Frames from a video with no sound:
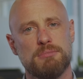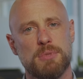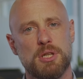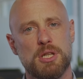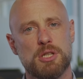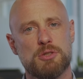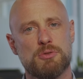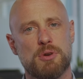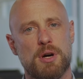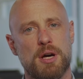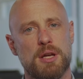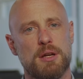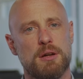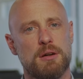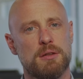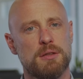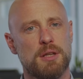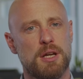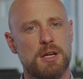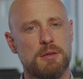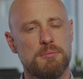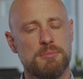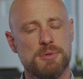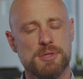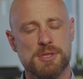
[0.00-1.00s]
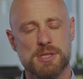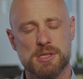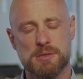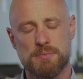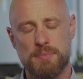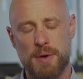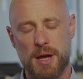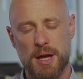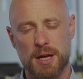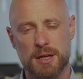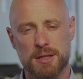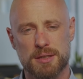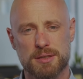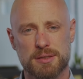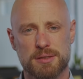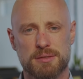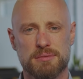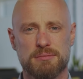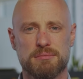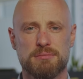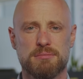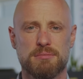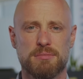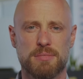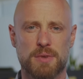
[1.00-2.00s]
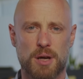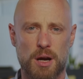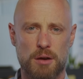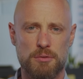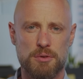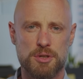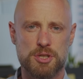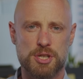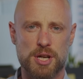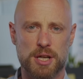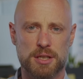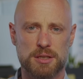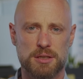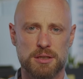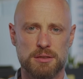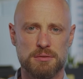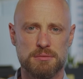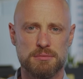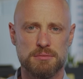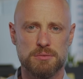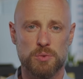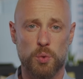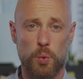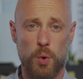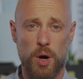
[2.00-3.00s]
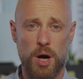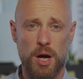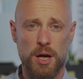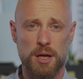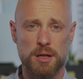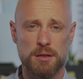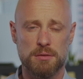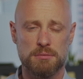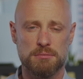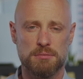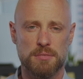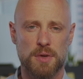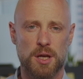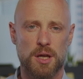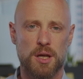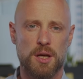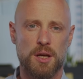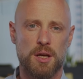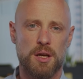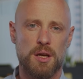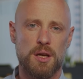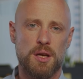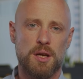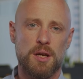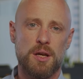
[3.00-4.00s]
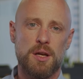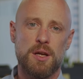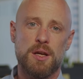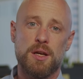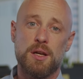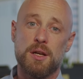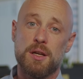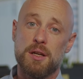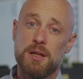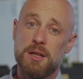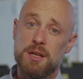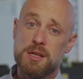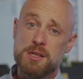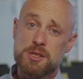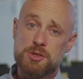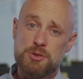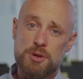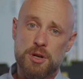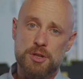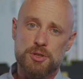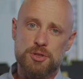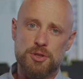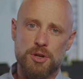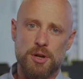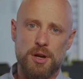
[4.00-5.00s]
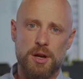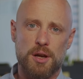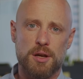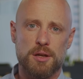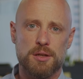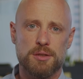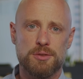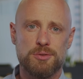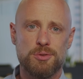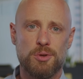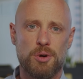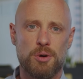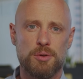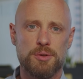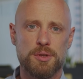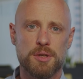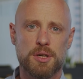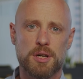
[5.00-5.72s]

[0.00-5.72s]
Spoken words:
He tried online business banks, got rejected. Why? His structure, 2 holding